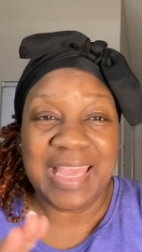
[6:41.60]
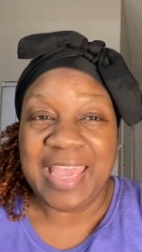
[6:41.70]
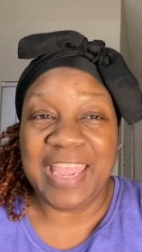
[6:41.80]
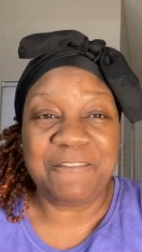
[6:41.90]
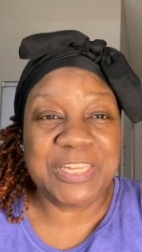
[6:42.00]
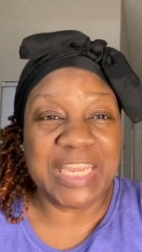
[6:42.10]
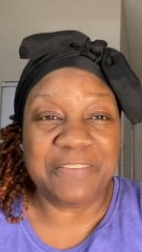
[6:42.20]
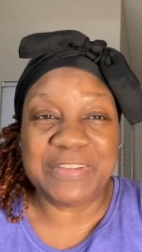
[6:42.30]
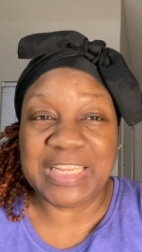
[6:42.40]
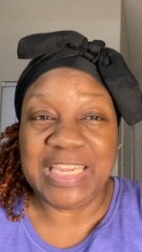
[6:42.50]
have
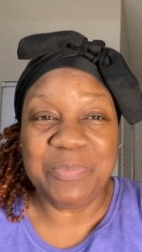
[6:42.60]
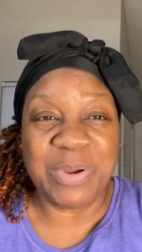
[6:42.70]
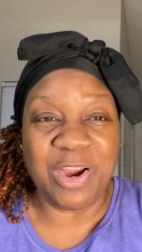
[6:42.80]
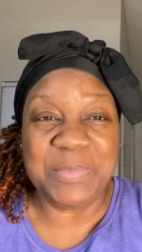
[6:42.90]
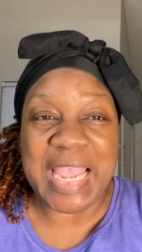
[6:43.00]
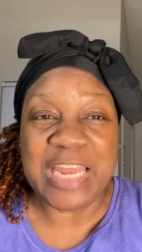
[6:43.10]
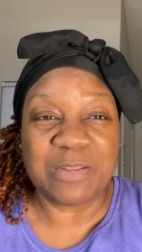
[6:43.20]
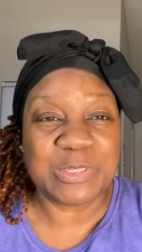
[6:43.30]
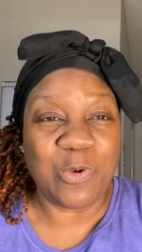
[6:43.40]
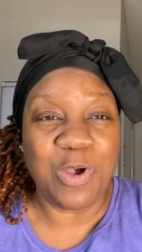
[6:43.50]
definitely permeated,
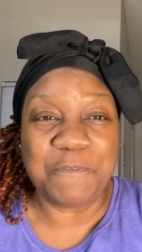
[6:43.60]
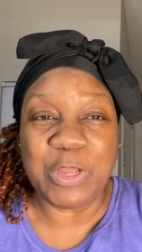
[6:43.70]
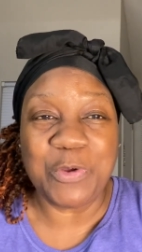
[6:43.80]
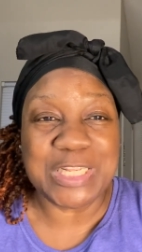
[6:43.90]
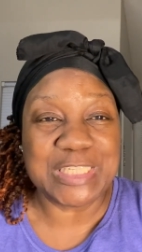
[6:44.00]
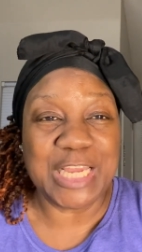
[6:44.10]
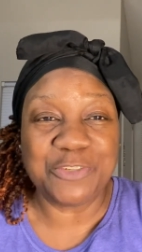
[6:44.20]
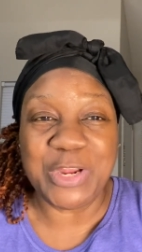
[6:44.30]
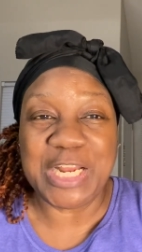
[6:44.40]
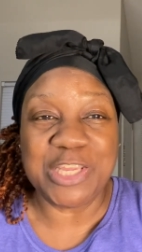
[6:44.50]
absorbed, flowed, and
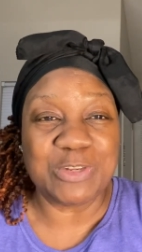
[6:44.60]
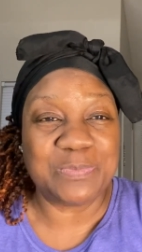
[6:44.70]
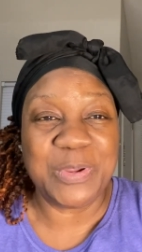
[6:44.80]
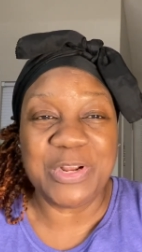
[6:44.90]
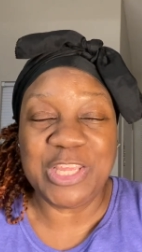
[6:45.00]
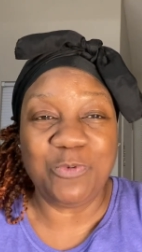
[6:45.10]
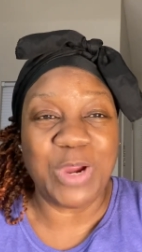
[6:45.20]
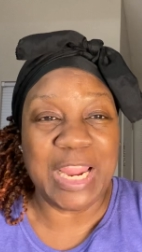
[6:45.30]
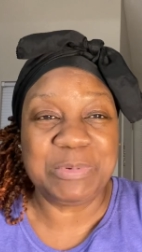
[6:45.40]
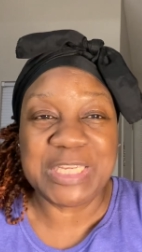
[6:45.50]
saturated your spirit, and you were
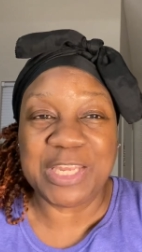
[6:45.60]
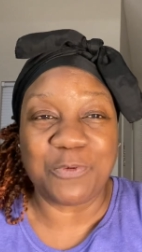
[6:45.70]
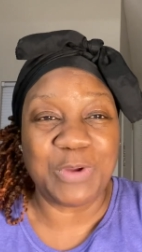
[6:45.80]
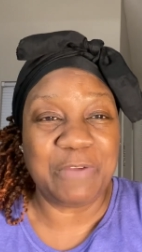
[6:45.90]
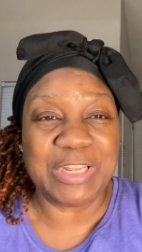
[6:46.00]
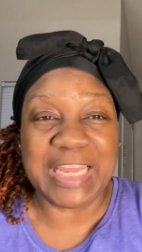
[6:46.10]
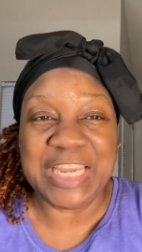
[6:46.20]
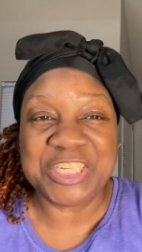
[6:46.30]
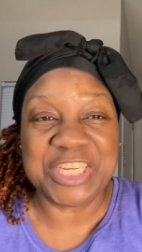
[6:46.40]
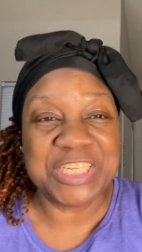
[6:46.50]
able to get a
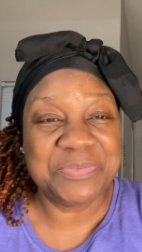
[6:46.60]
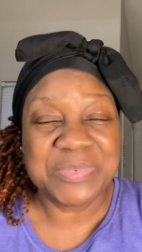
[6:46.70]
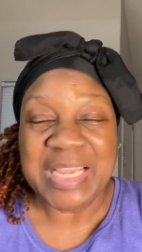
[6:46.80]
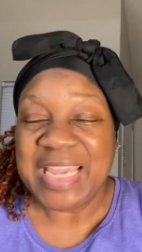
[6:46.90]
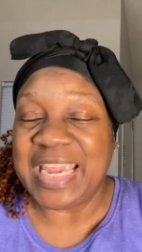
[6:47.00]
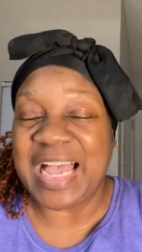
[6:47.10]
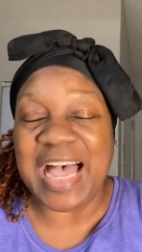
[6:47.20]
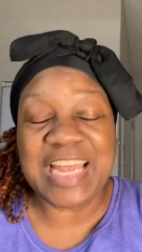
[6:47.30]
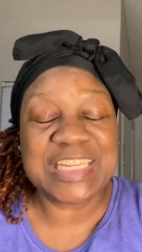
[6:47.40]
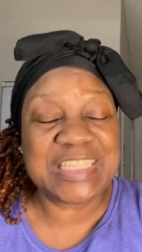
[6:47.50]
revelation and
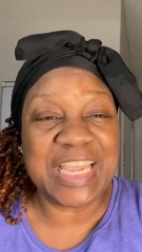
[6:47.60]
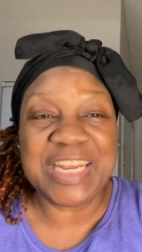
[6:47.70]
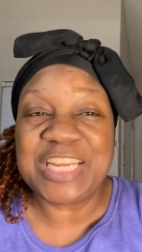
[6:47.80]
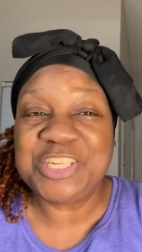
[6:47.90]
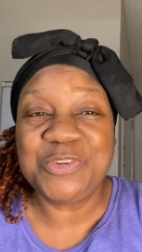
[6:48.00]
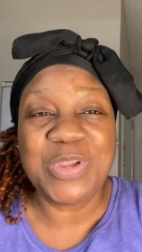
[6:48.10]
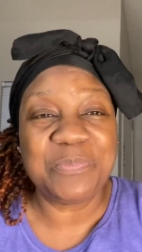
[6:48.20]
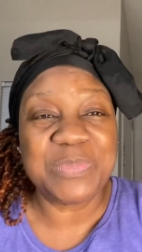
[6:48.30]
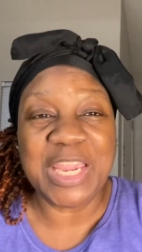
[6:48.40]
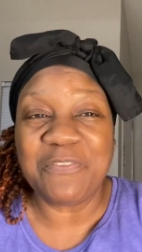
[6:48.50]
understand that you have
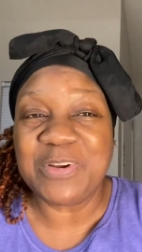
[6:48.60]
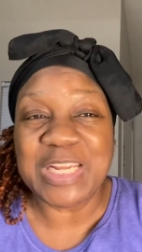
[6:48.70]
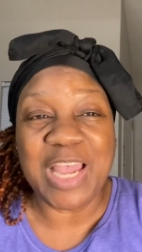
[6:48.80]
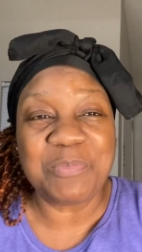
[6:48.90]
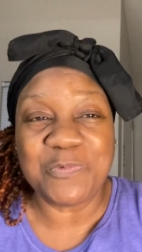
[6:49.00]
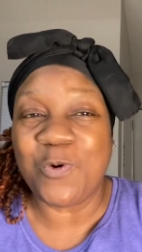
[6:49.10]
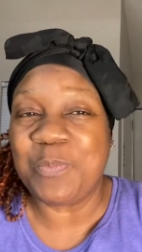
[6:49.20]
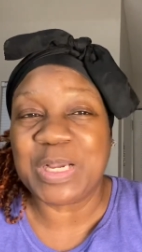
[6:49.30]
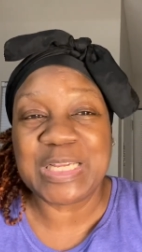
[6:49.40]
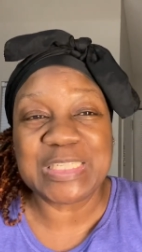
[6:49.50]
never done before
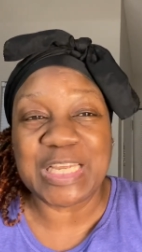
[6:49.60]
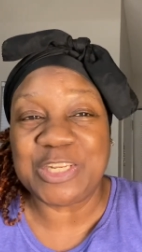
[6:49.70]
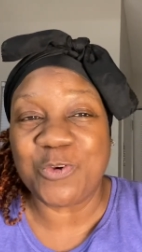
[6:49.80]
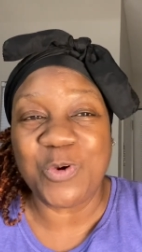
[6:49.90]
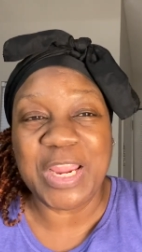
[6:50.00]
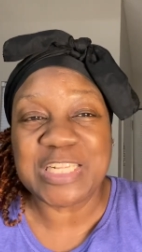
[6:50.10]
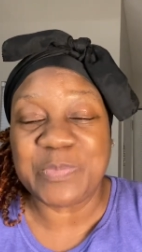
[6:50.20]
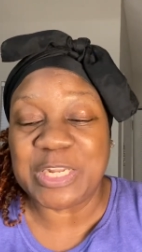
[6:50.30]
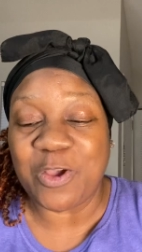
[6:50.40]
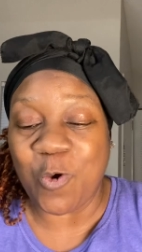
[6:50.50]
because the door has
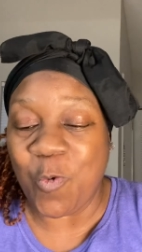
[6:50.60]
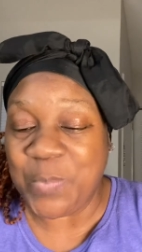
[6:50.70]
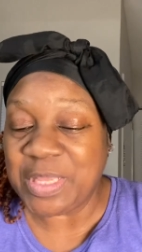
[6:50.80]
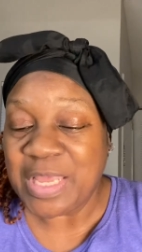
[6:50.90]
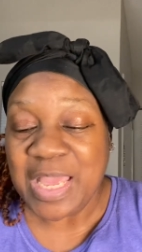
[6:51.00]
been open.